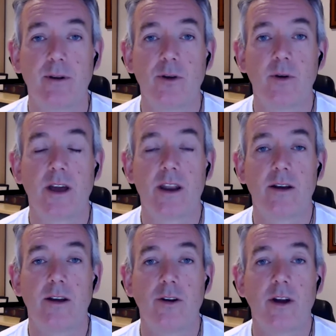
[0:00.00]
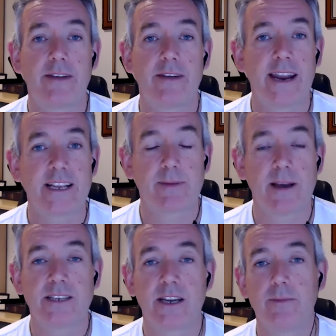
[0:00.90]
who are going to not have an attic
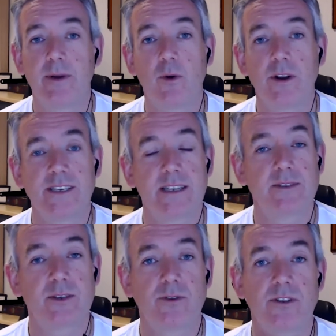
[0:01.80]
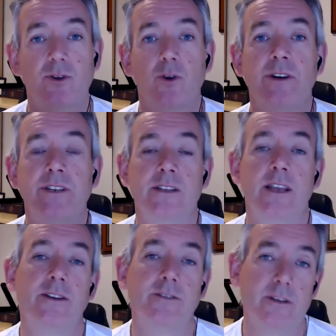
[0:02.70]
space are going to be wanting some sort of storage, so they
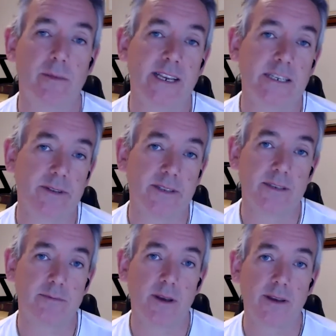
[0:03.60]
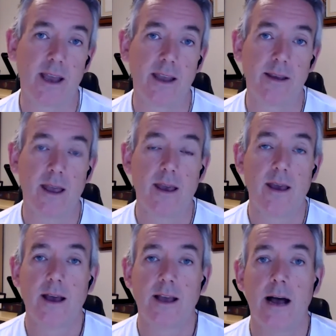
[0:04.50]
use the basements. Okay,
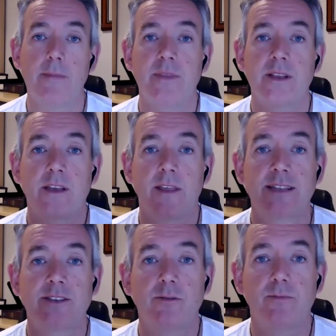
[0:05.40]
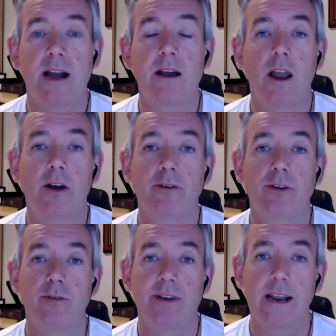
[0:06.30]
so that's your bungalow.
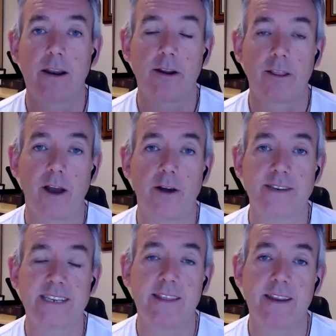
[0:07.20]
You'll get a lot of those. Now